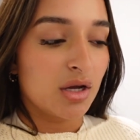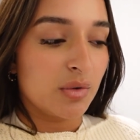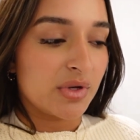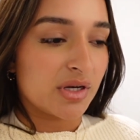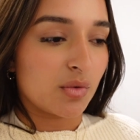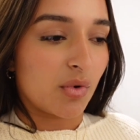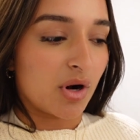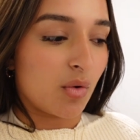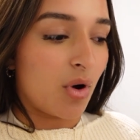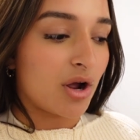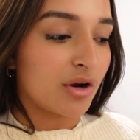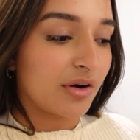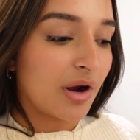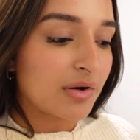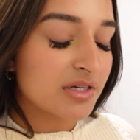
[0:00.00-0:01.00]
we didn't want to
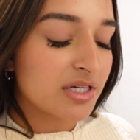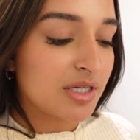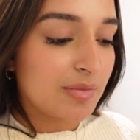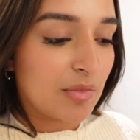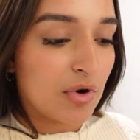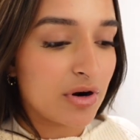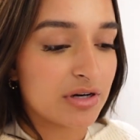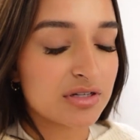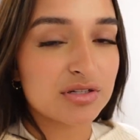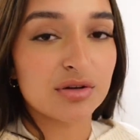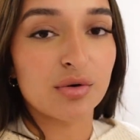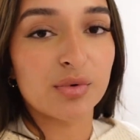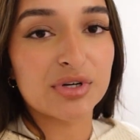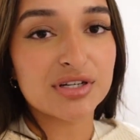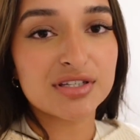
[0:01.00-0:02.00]
walk around anymore.
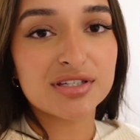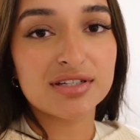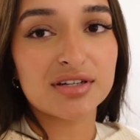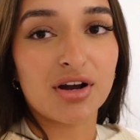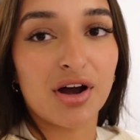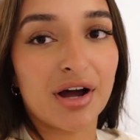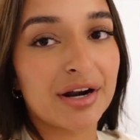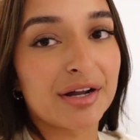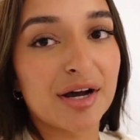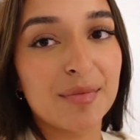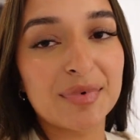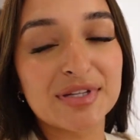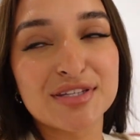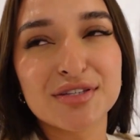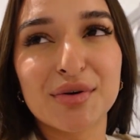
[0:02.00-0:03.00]
So we just caught
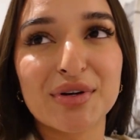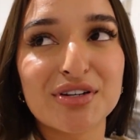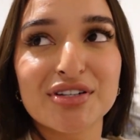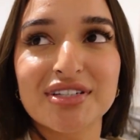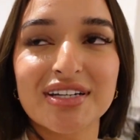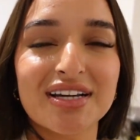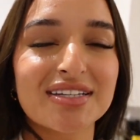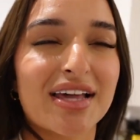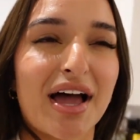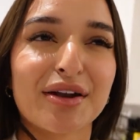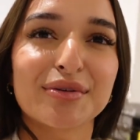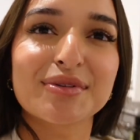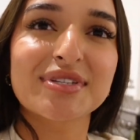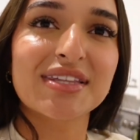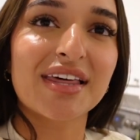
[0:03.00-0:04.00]
up. It's so interesting because I
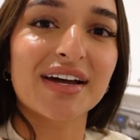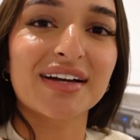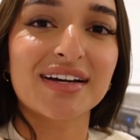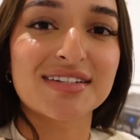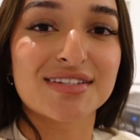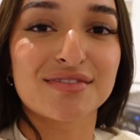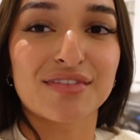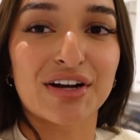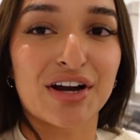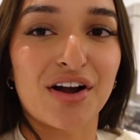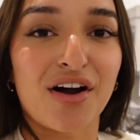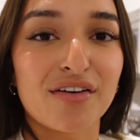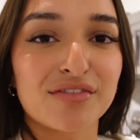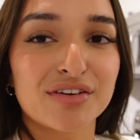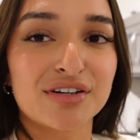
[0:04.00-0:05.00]
don't see that cousin very
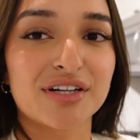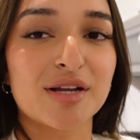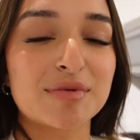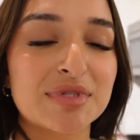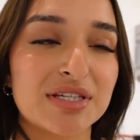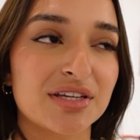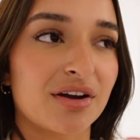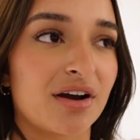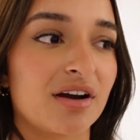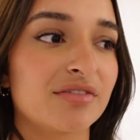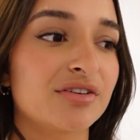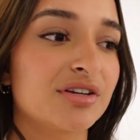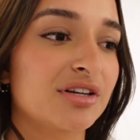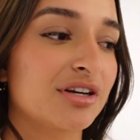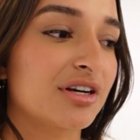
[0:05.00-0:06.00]
often. Her name's Kiara if
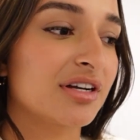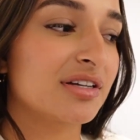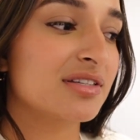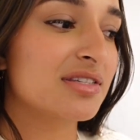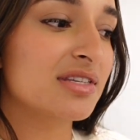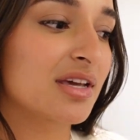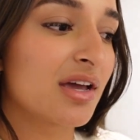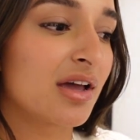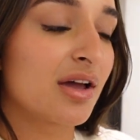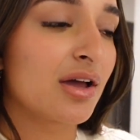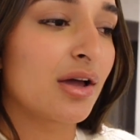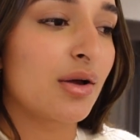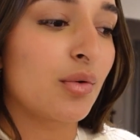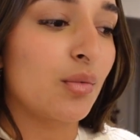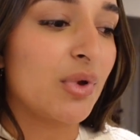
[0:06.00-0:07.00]
you're curious
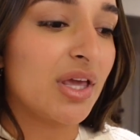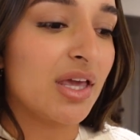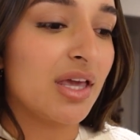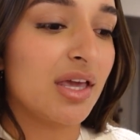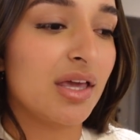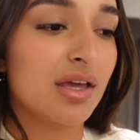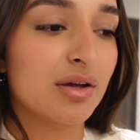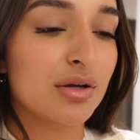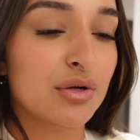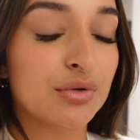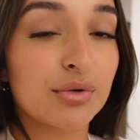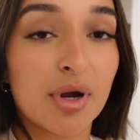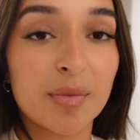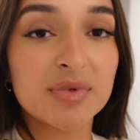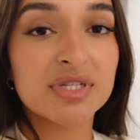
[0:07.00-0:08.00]
we
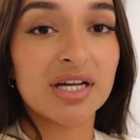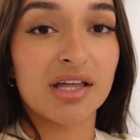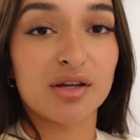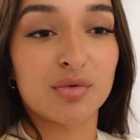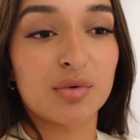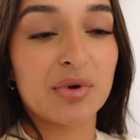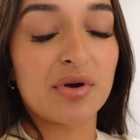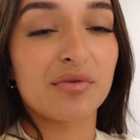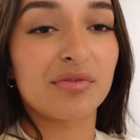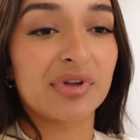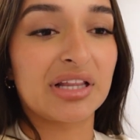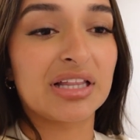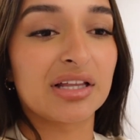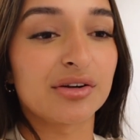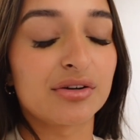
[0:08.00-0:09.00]
grew up together when we were
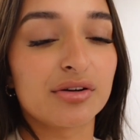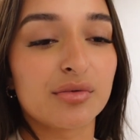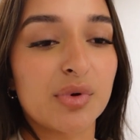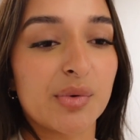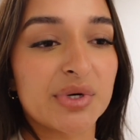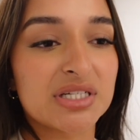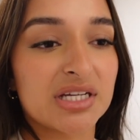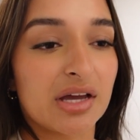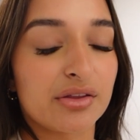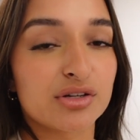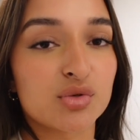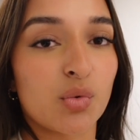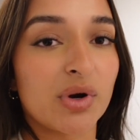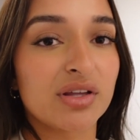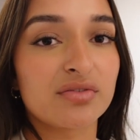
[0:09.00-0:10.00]
really little. We were together
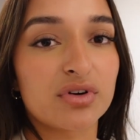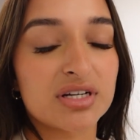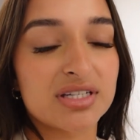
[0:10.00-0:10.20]
24